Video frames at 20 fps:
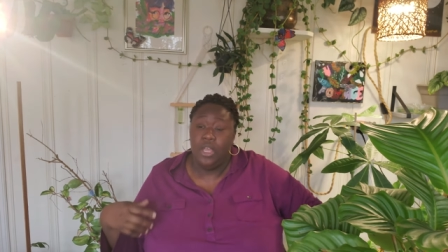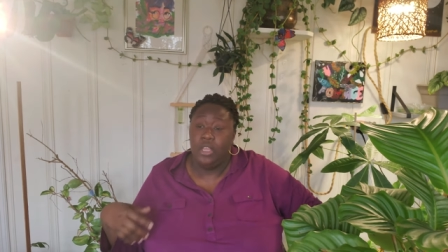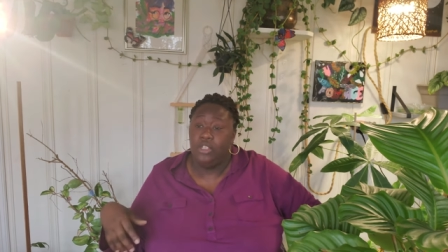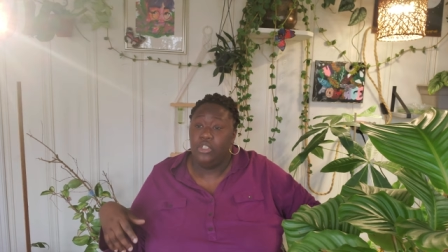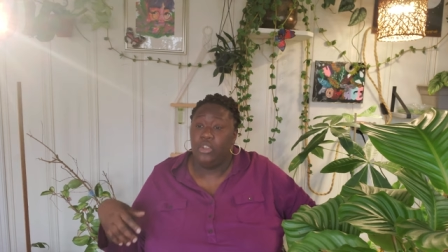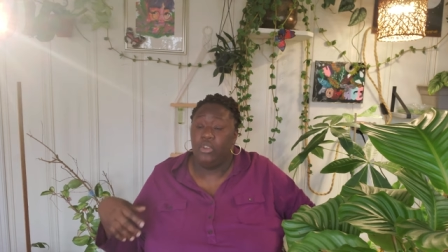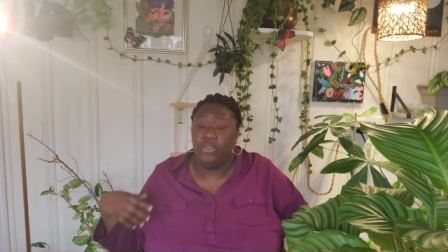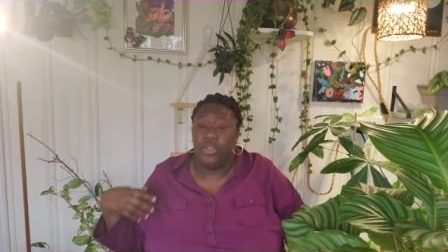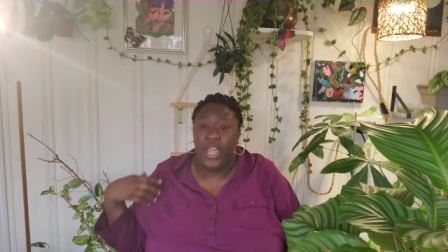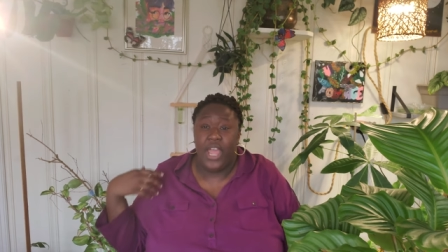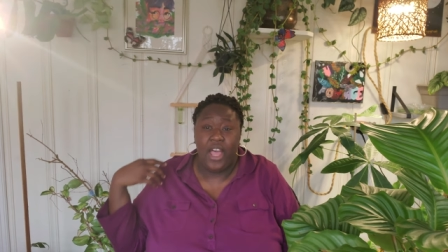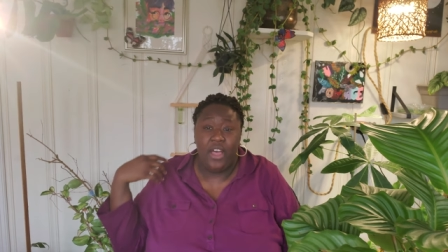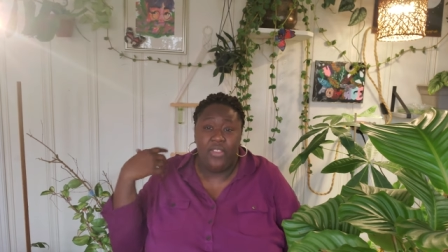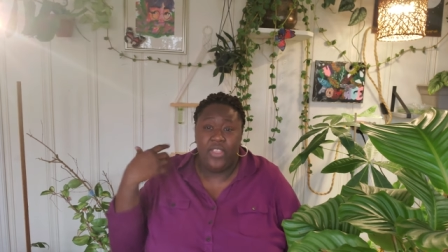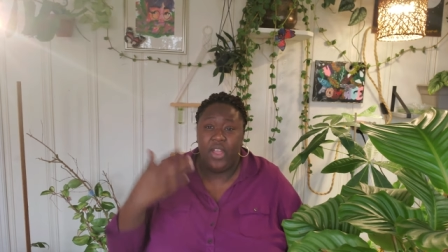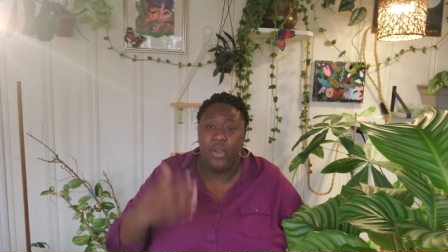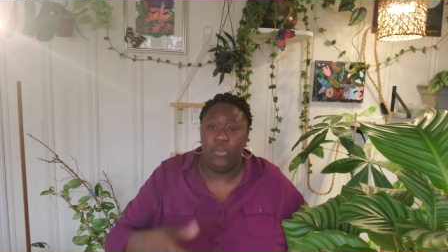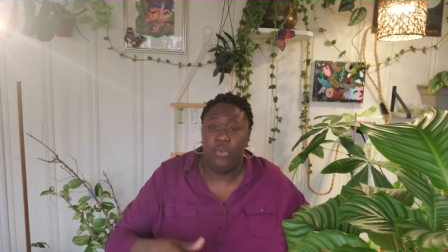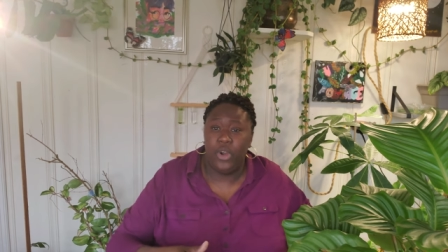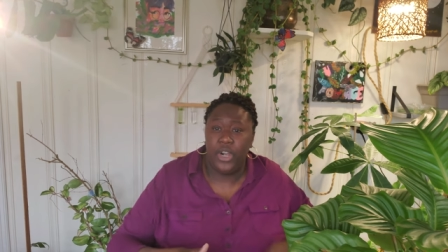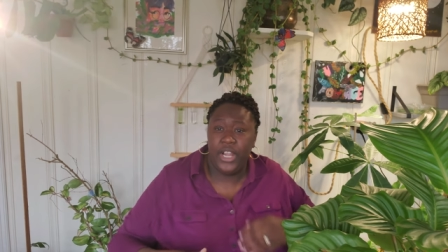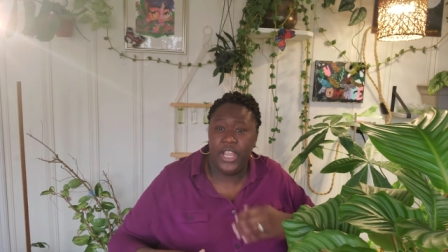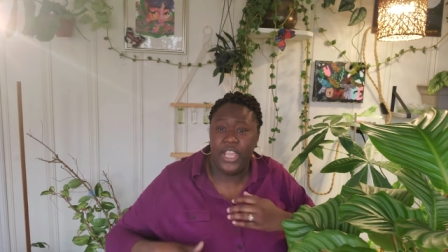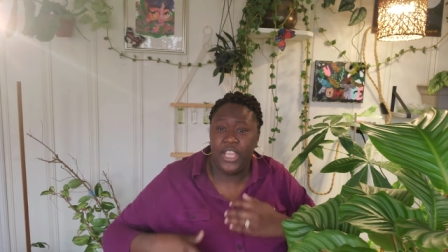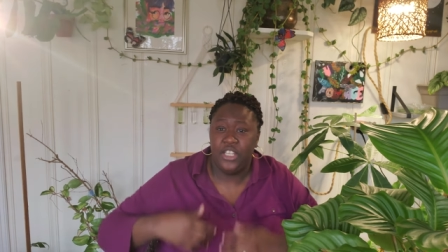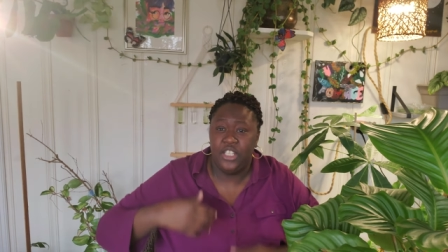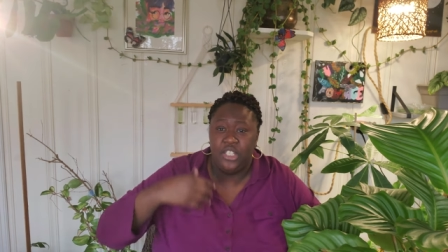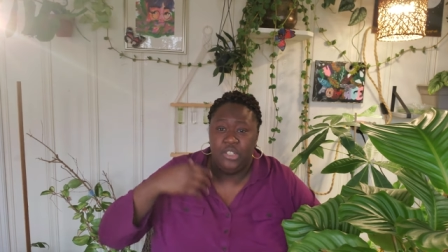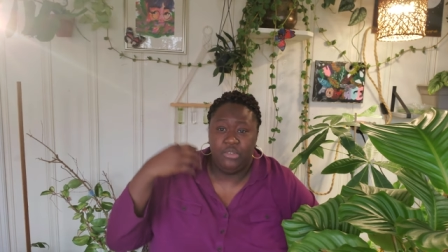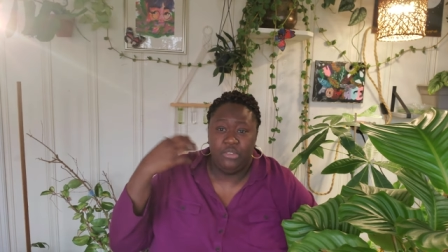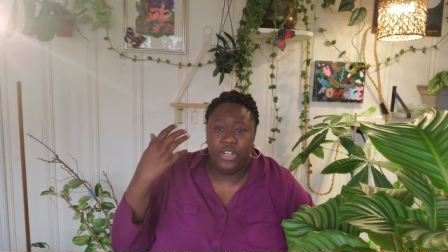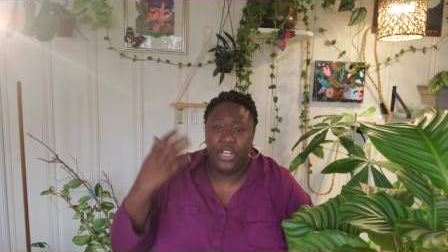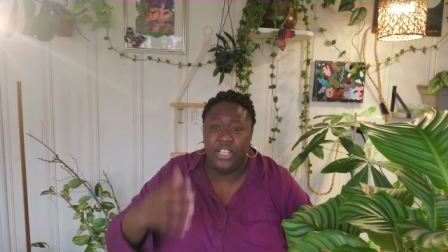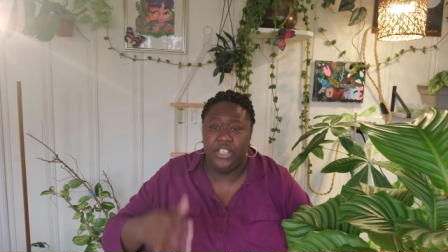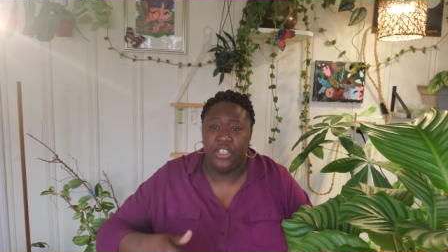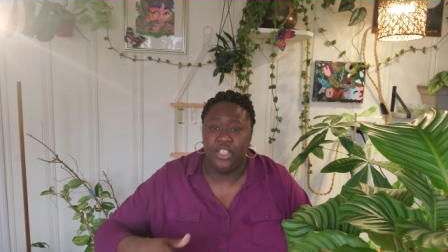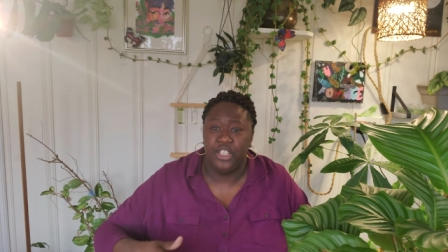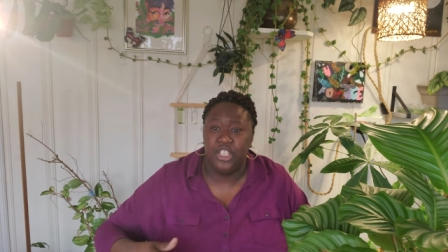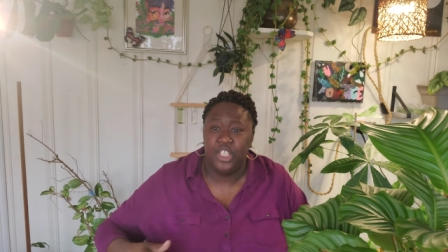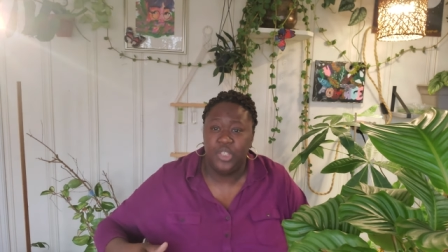So now that we're
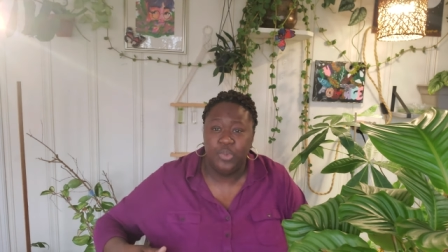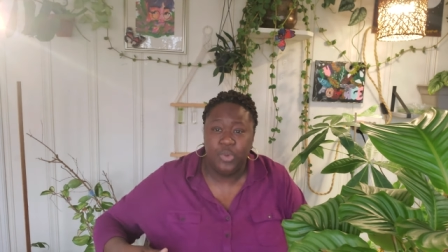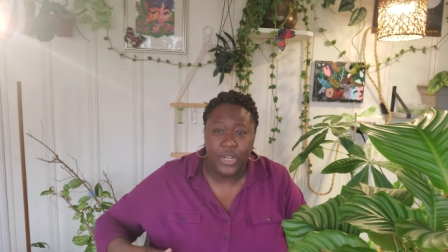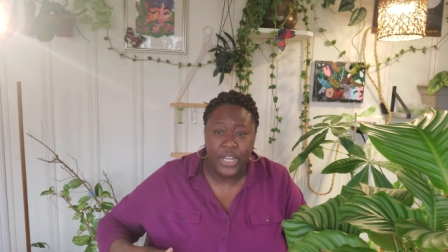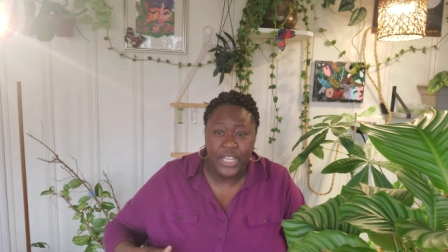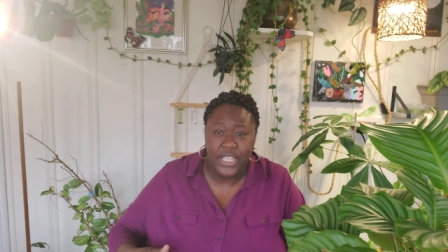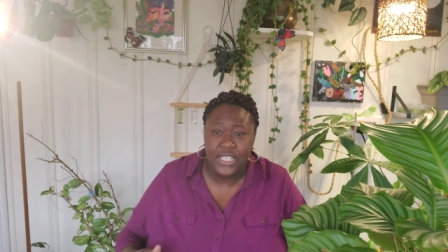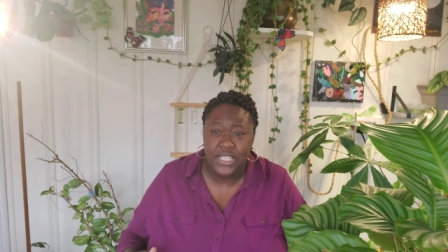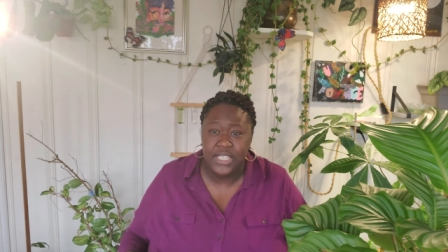entering the spring